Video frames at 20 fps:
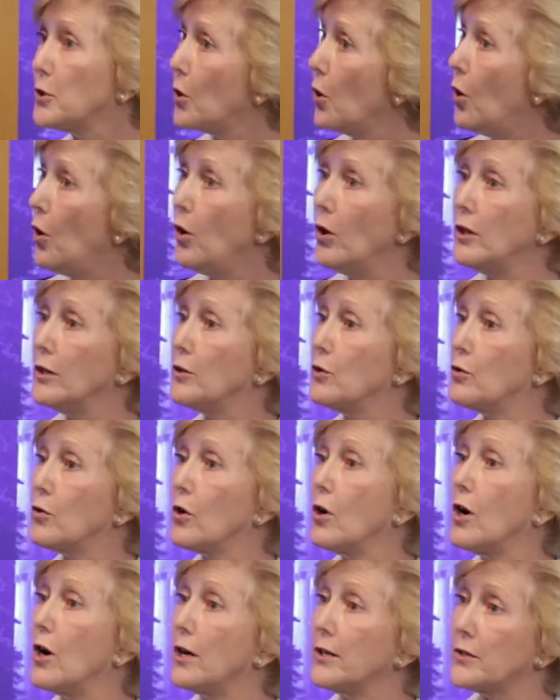all
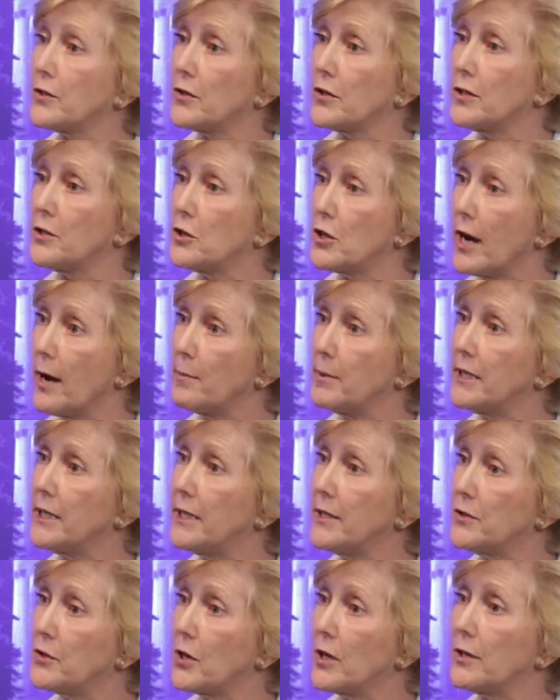across the
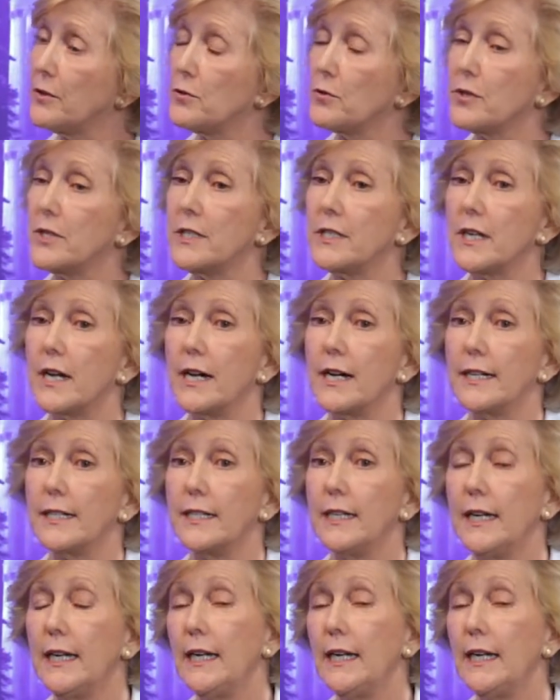Japanese countryside.